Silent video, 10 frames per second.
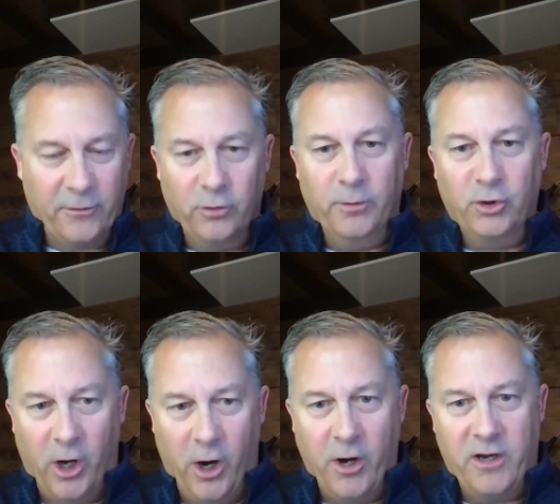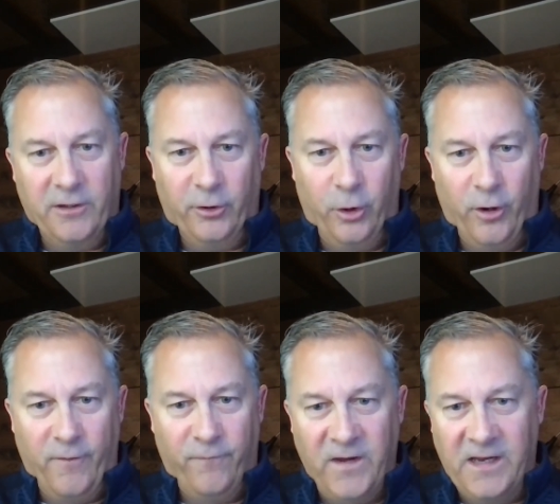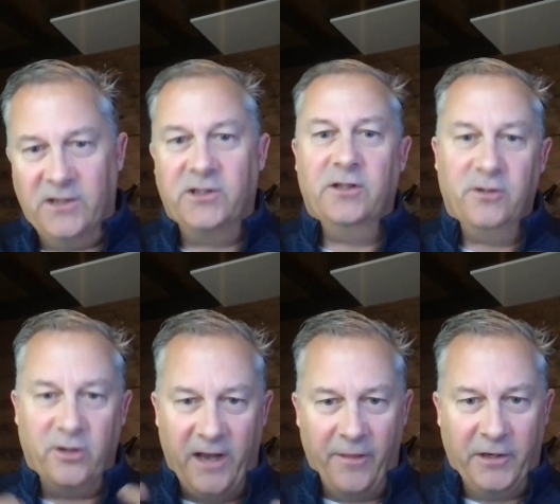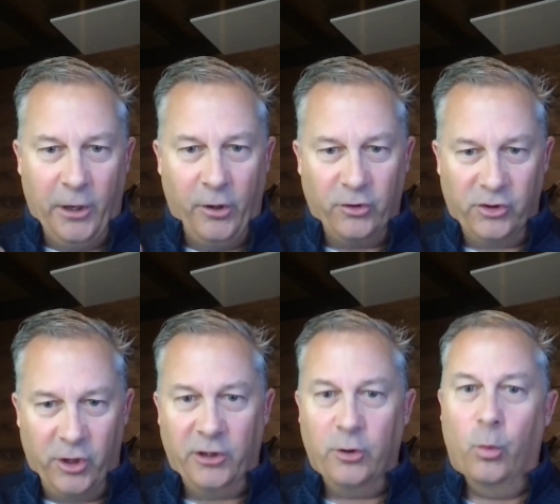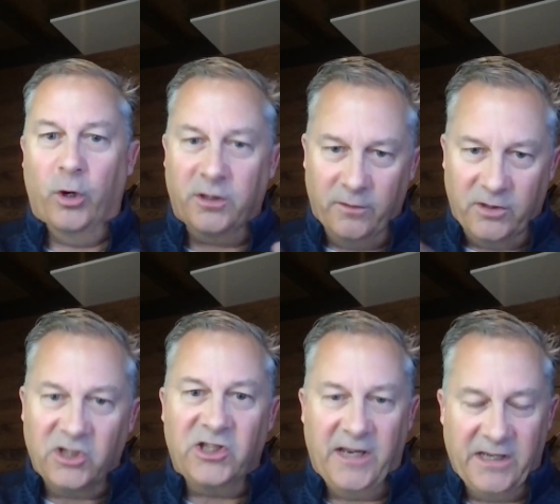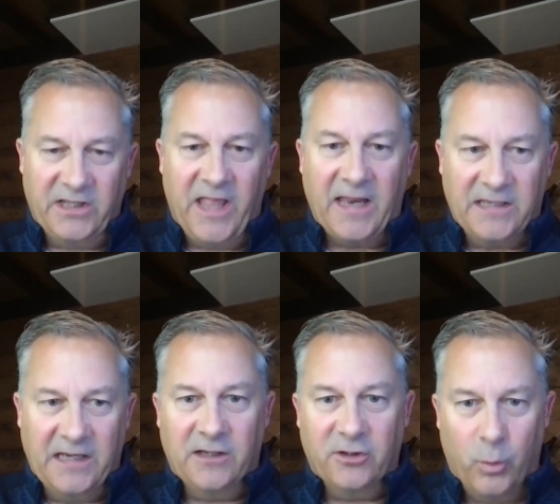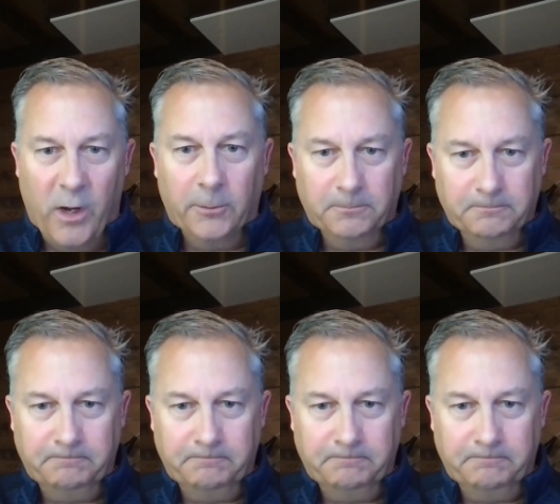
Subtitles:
attributes aren't in the current feeds. So now the carriers are starting to work to send us that data as well.